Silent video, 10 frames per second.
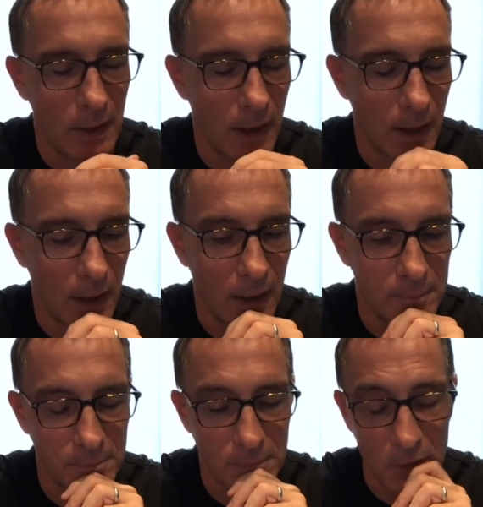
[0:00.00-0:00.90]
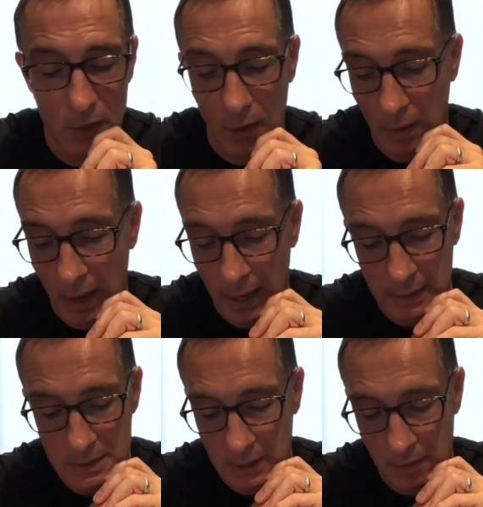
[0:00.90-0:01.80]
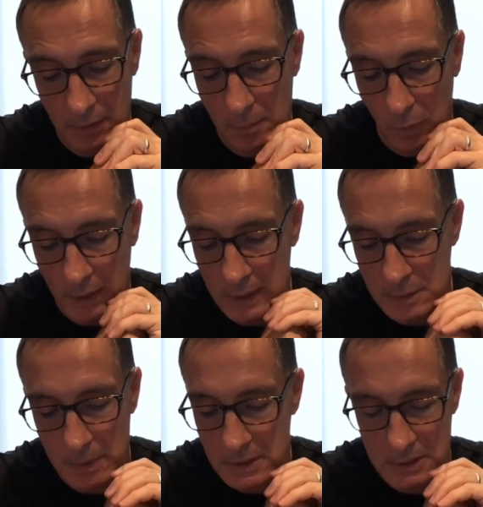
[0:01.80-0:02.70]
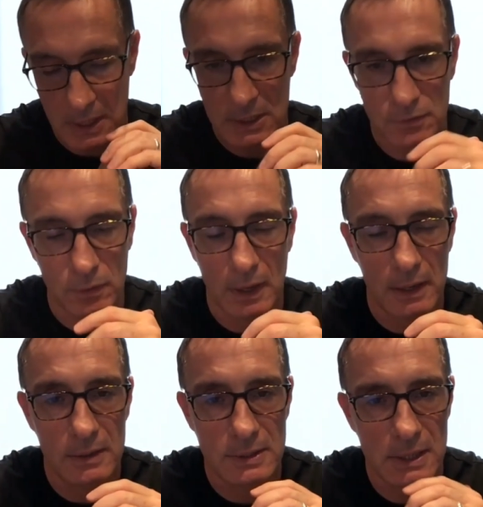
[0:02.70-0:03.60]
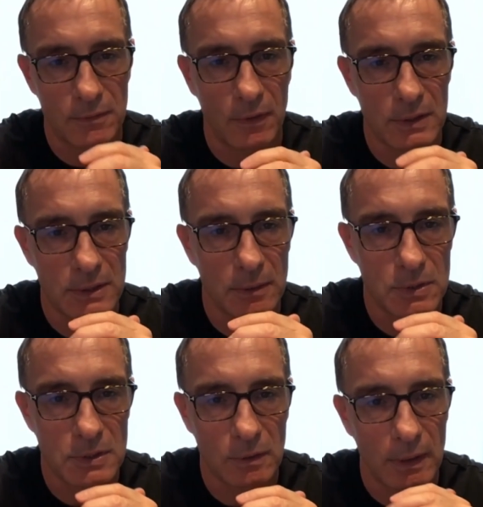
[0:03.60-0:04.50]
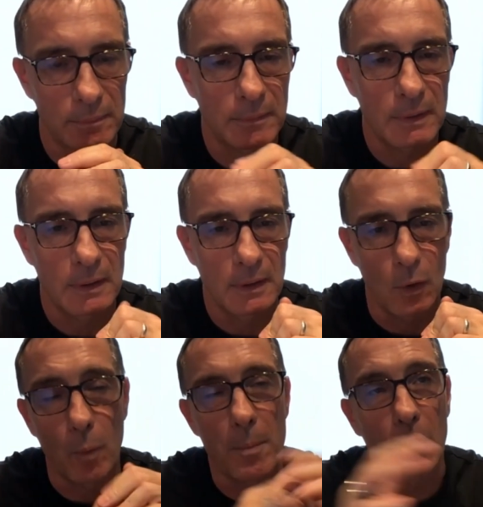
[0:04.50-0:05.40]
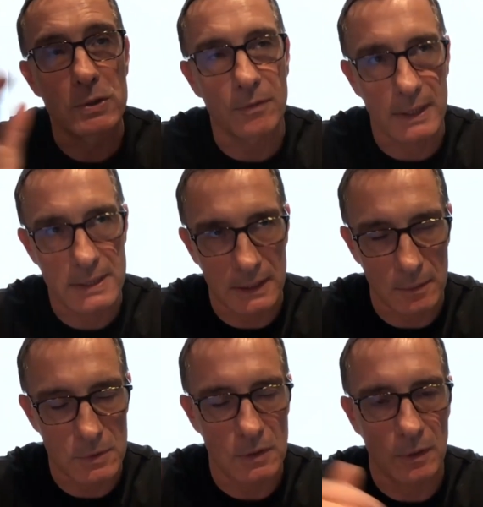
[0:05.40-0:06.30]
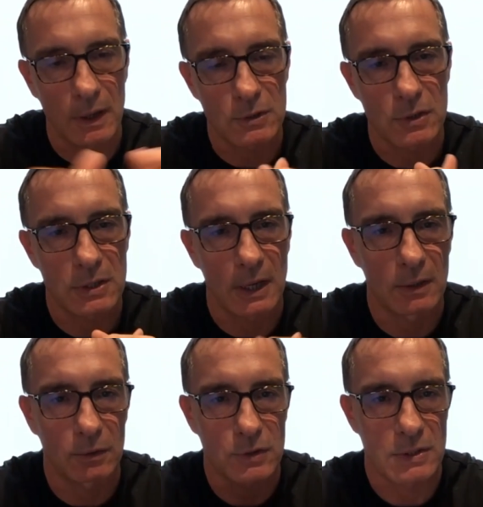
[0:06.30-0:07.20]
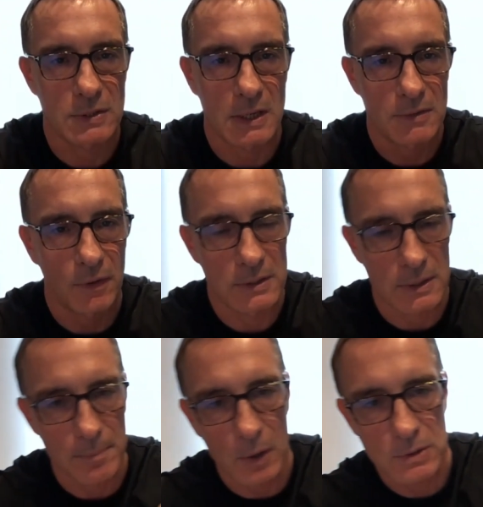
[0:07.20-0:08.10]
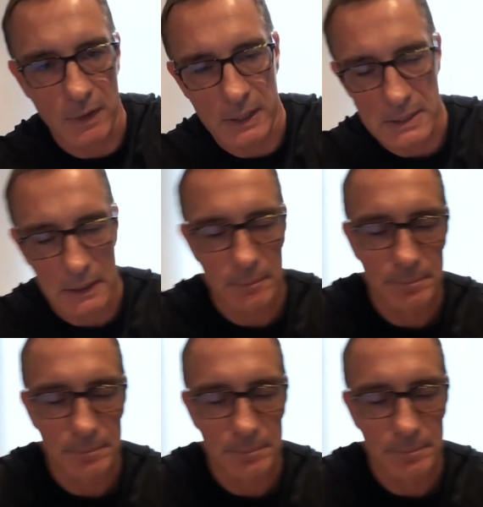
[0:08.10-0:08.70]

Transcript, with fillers: um, you know, and giving them what they need to be successful and incentivizing them to do it or motivating them to do it, I should say, not just incentivizing, motivating.